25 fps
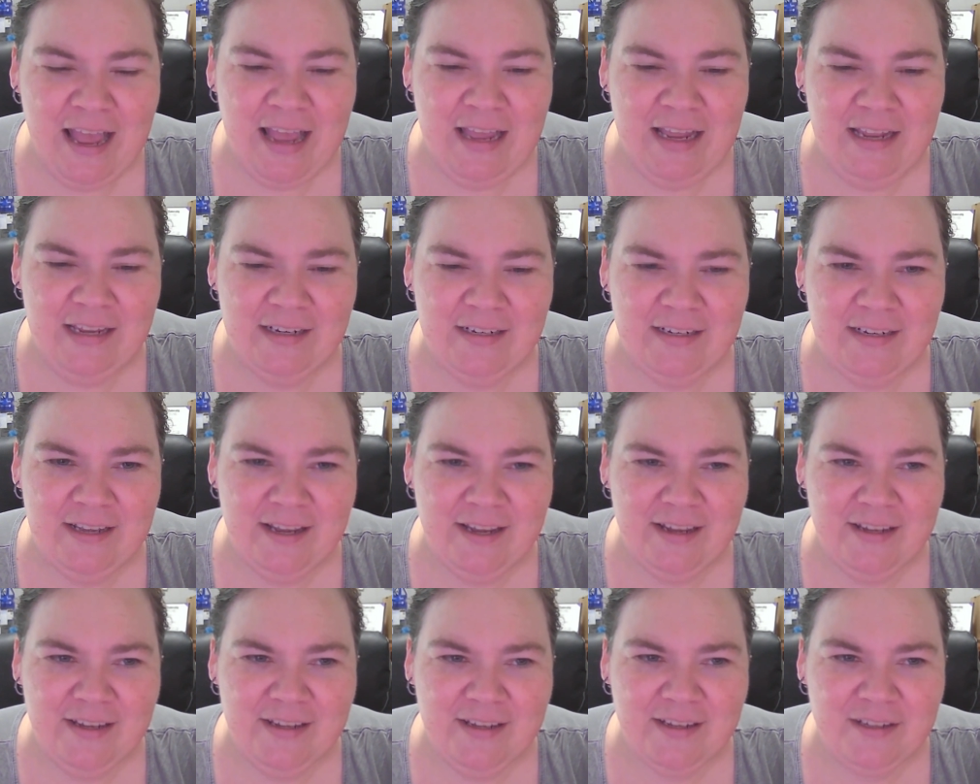
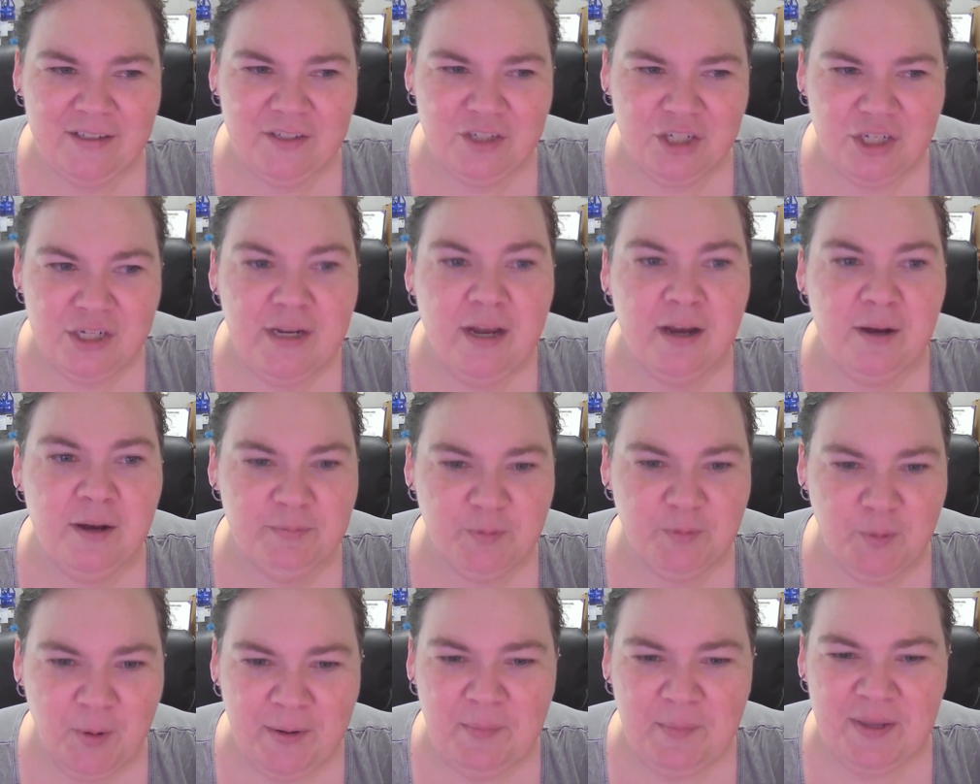And she
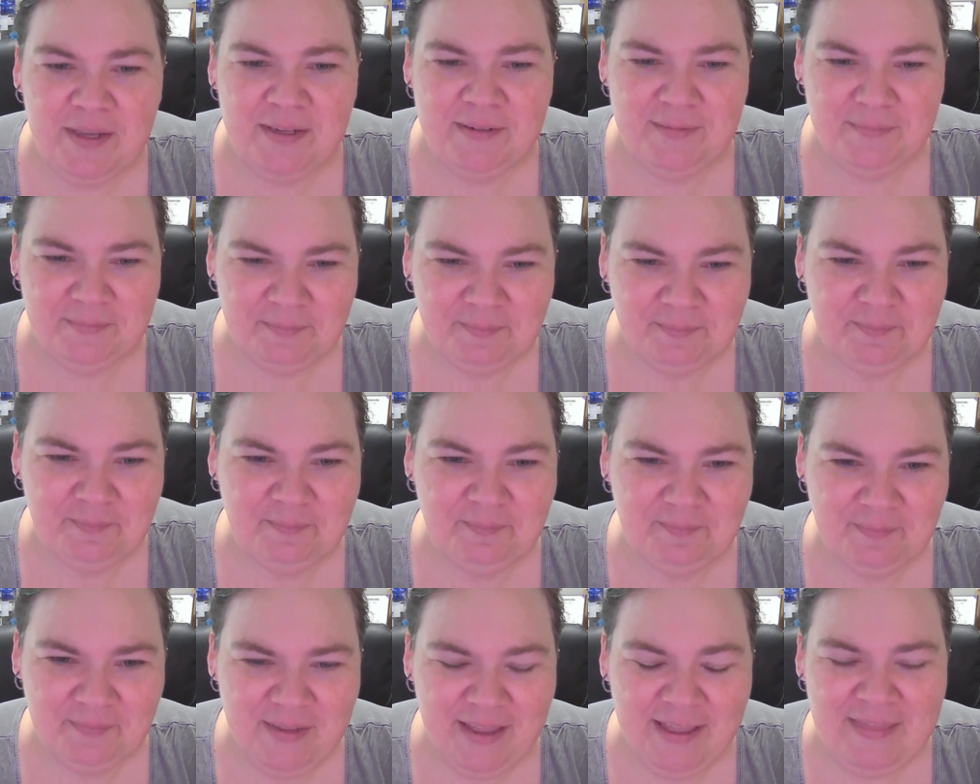helped quite a bit
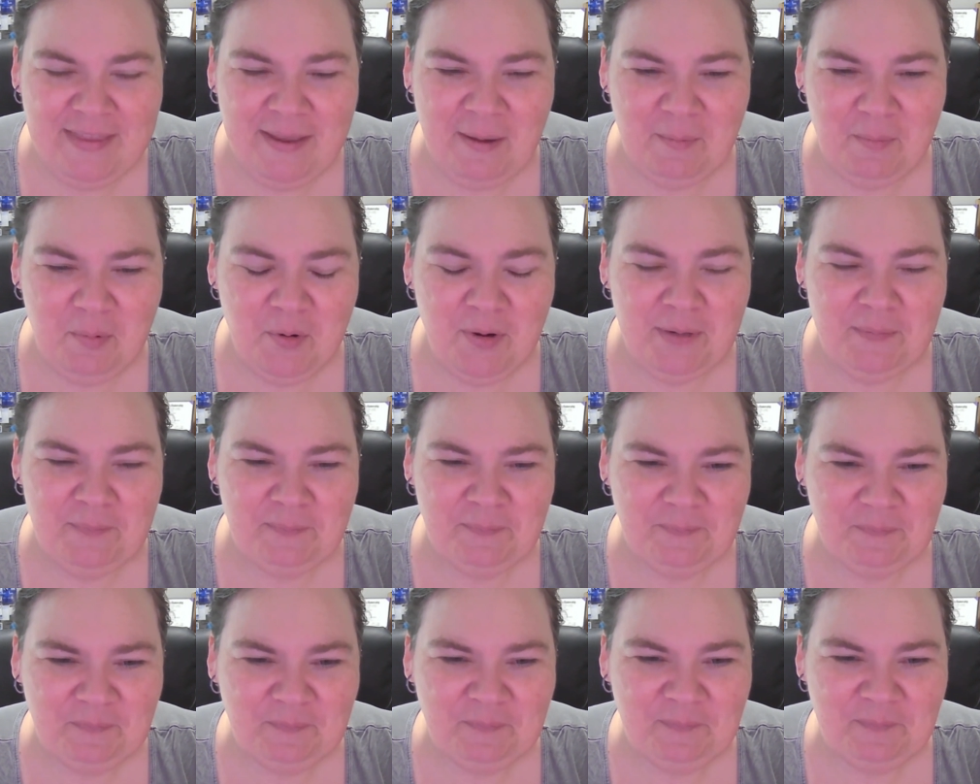at that point.